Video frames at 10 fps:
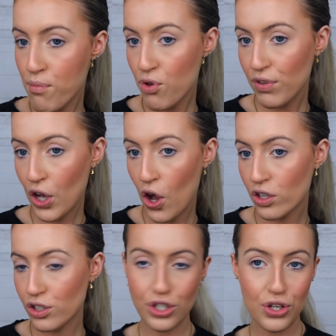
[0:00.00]
Moving
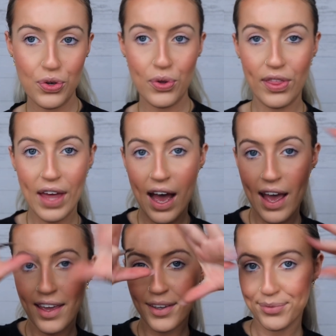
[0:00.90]
on to
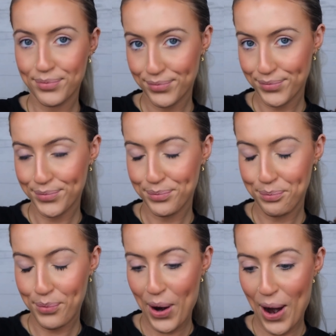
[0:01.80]
the
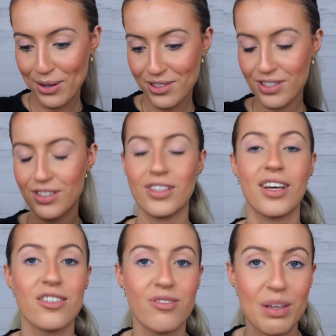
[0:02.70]
brows. You
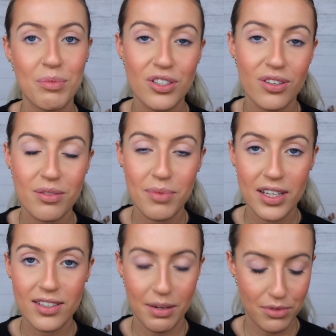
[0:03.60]
guys have seen me do this a
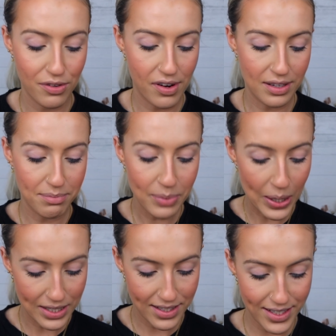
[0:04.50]
million times already,
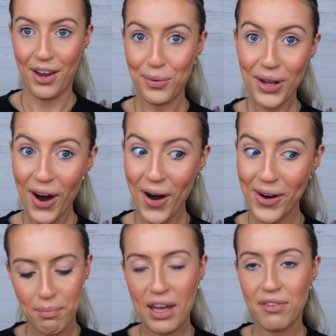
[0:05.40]
but here we
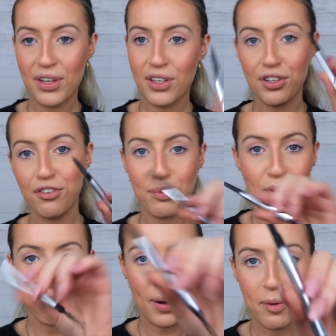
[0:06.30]
are. Benefit Goof
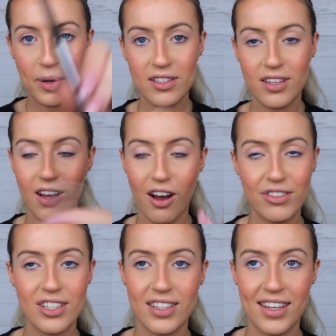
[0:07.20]
Proof Brow Pencil,
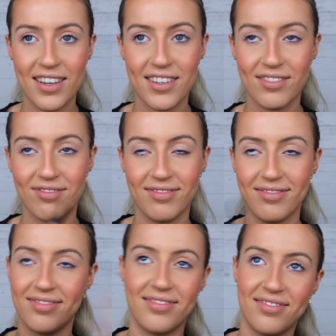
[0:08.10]
obviously.
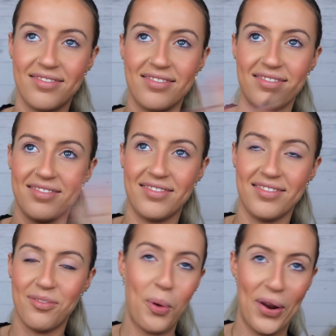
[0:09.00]

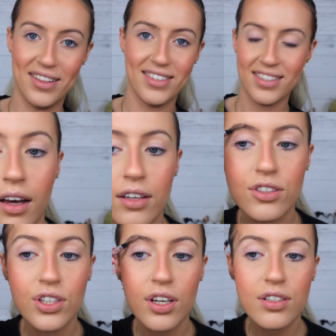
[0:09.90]
What else? I
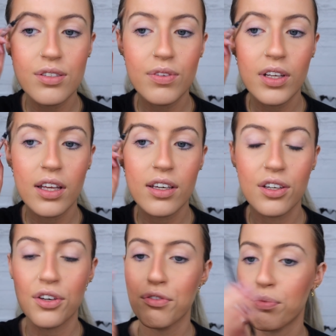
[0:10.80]
just feel like
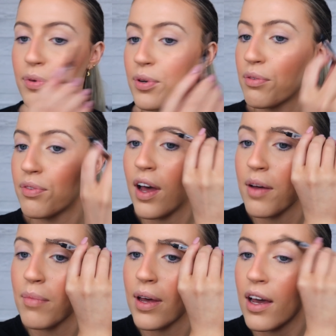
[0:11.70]
Goof Proof
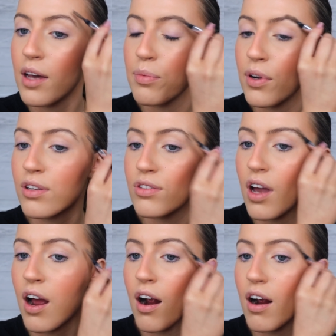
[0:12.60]
and my eyebrows
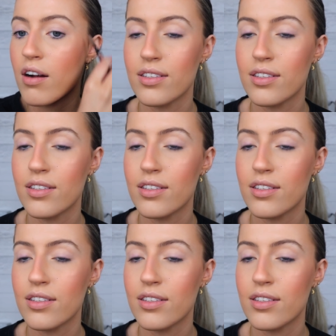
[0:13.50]
are